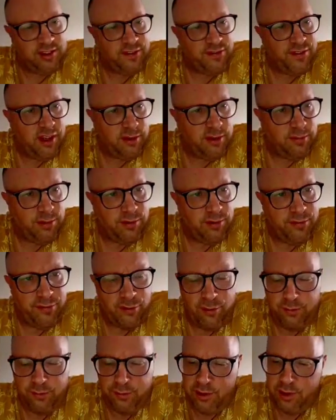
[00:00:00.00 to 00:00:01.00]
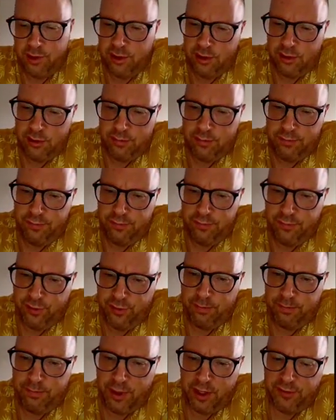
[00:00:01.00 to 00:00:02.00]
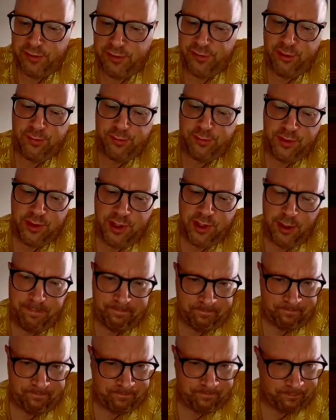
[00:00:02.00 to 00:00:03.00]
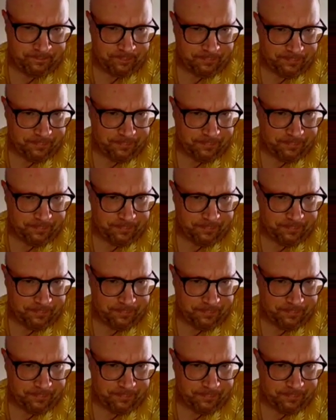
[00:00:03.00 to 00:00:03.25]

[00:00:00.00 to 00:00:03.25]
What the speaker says: is available from the platform team.